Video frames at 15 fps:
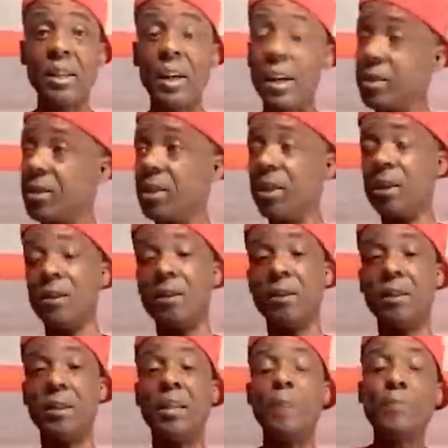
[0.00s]
And
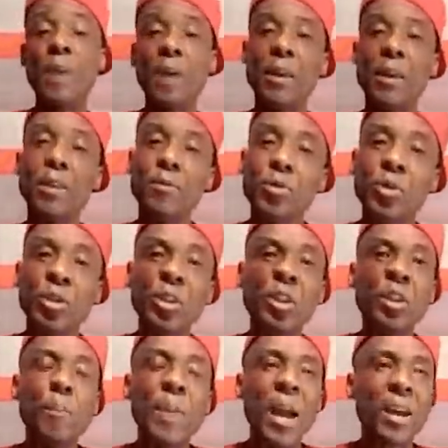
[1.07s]
thing. Them time the,
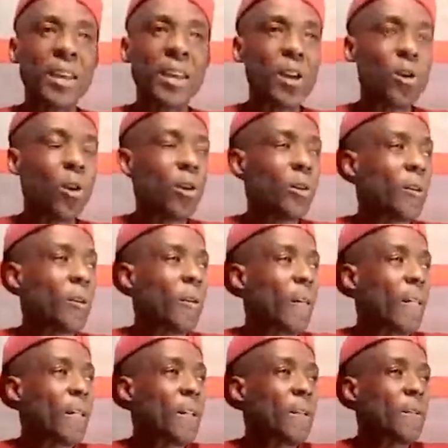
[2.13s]
the black echo,
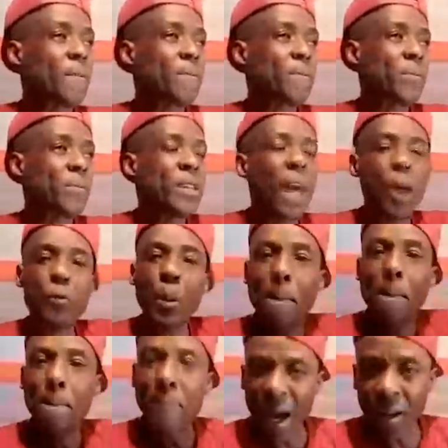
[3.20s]
you have a
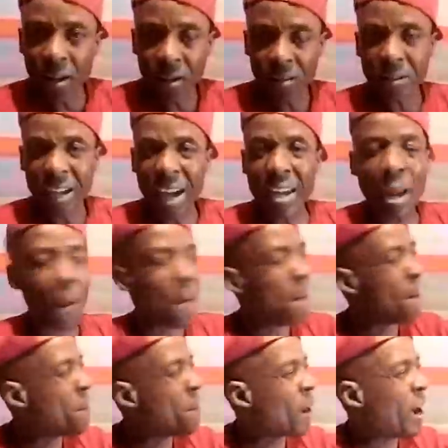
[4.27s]
bad and
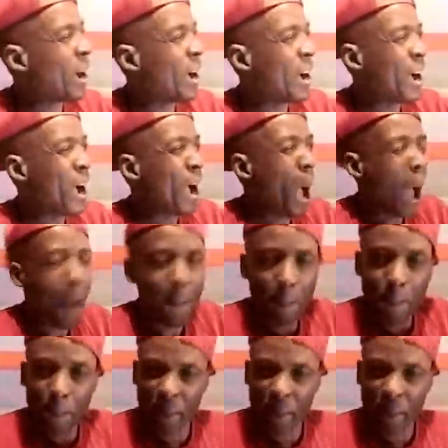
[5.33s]
I'm, I'm